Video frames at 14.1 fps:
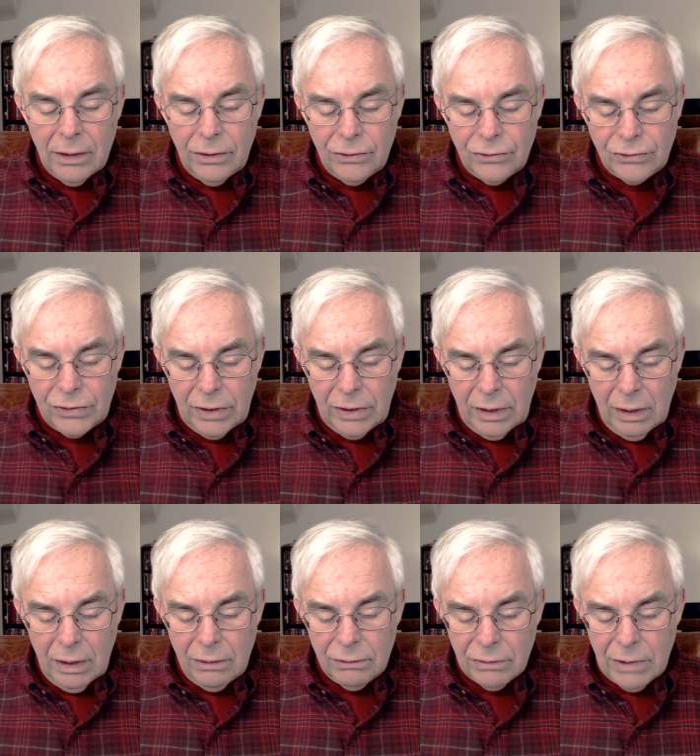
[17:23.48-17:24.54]
You see,
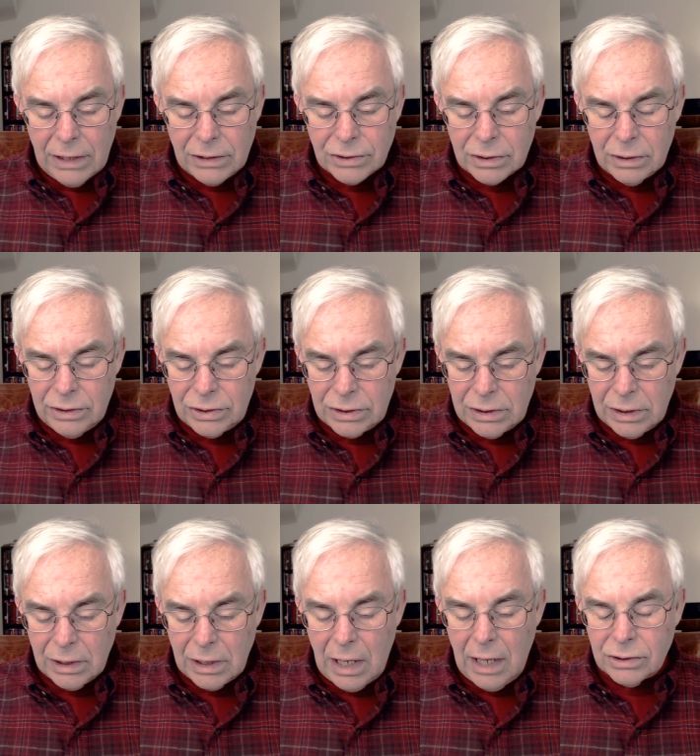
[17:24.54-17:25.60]

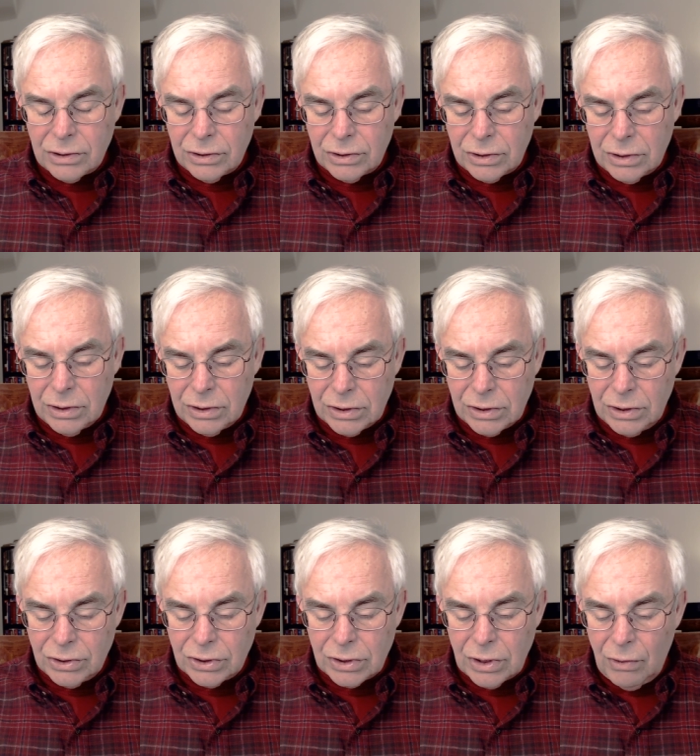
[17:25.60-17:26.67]
rationalistic consciousness
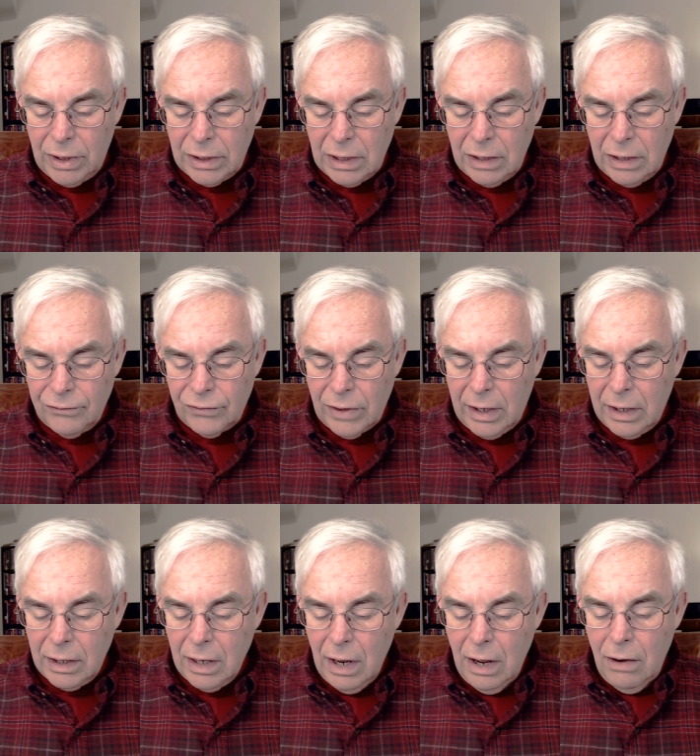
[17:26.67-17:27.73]
is so
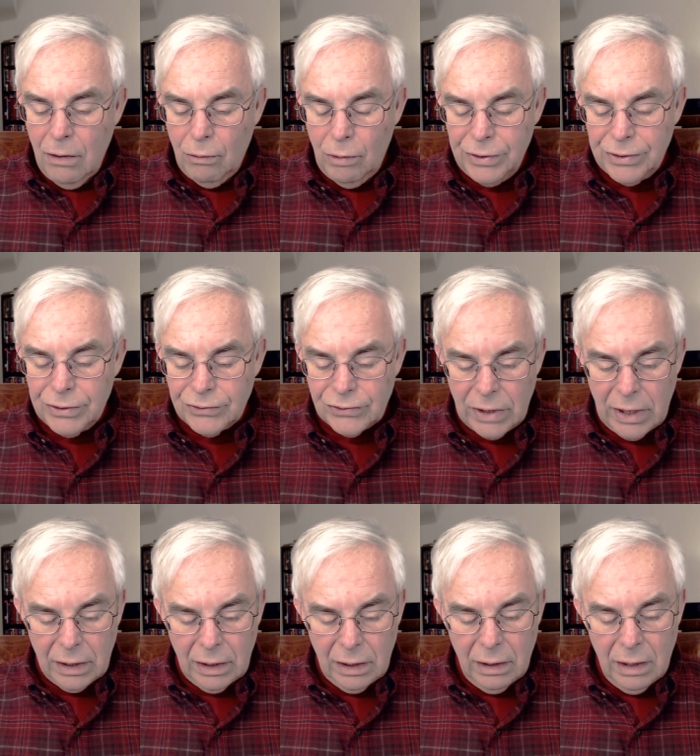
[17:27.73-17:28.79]
identified with the
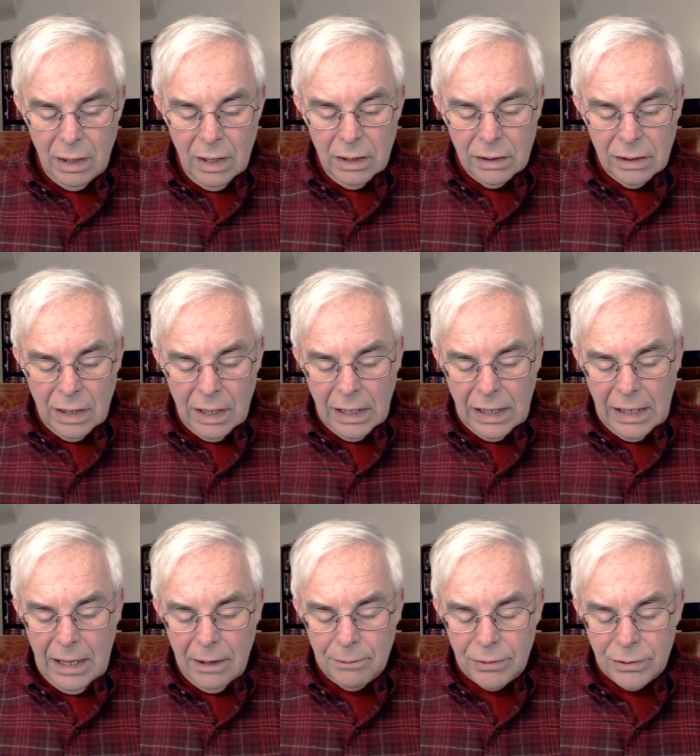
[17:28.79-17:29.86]
psyche that it
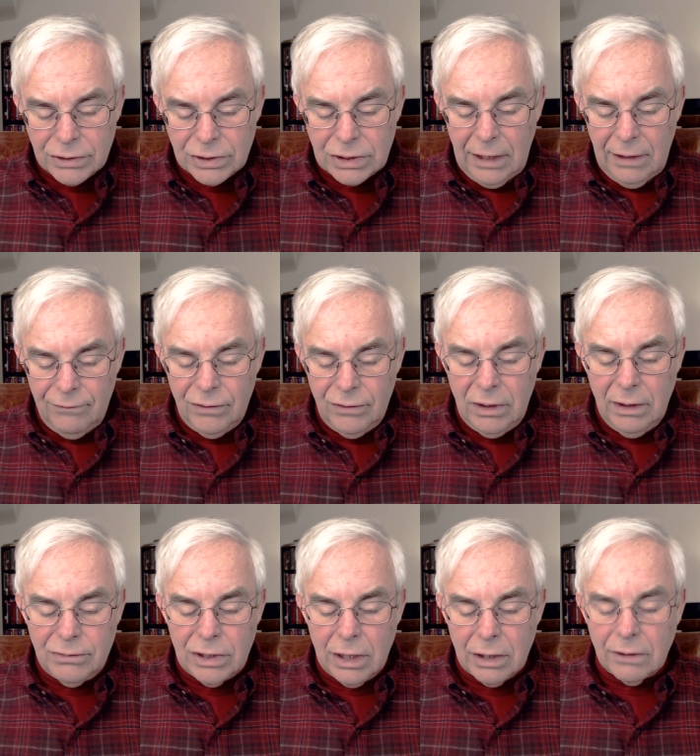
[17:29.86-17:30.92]
can't perceive the
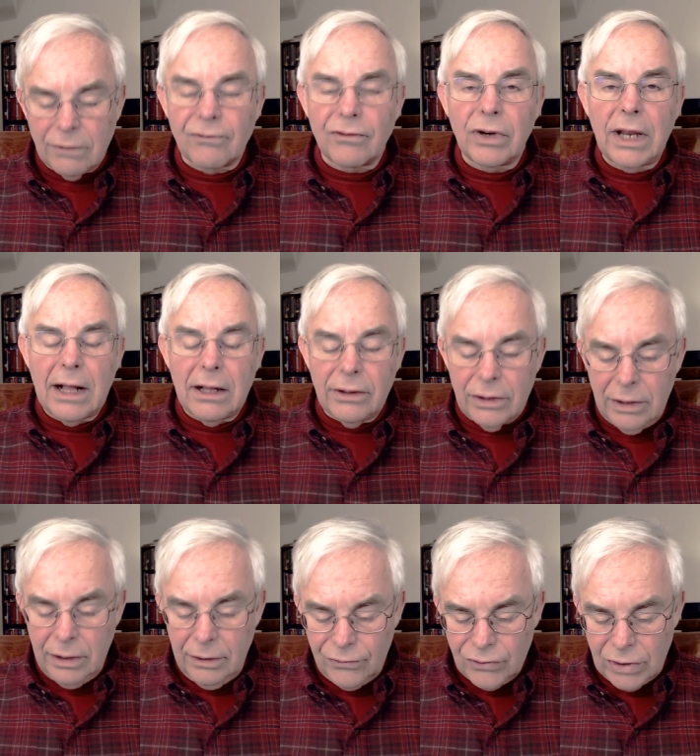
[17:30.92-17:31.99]
objective
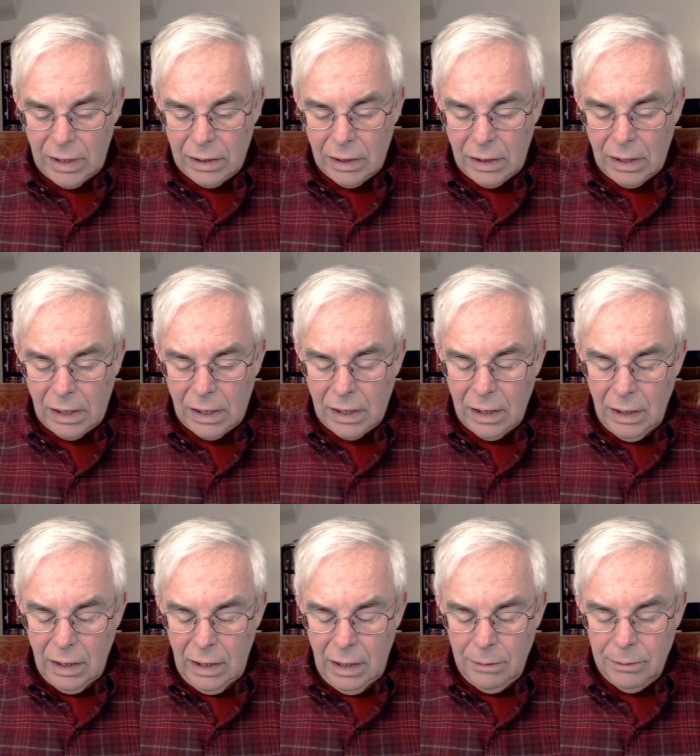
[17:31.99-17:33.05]
reality of psychic
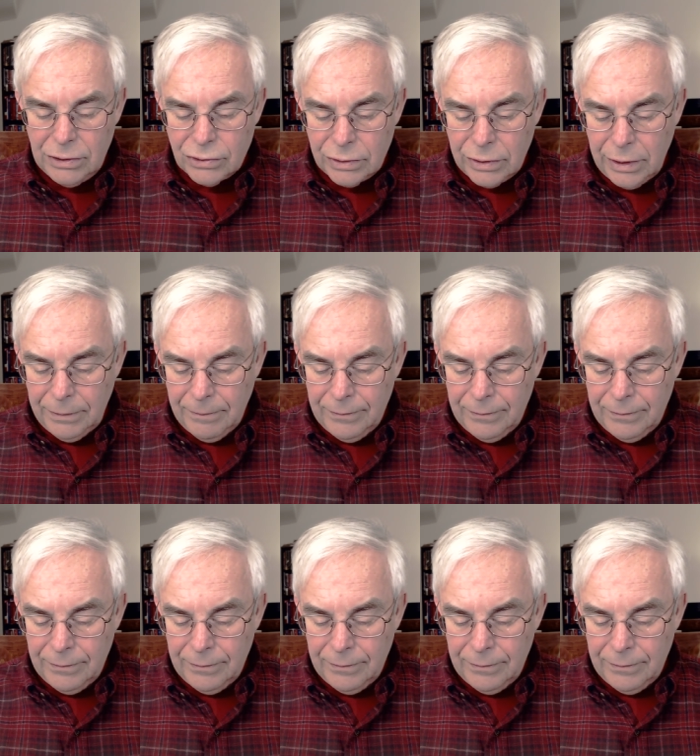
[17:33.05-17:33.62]
imagery.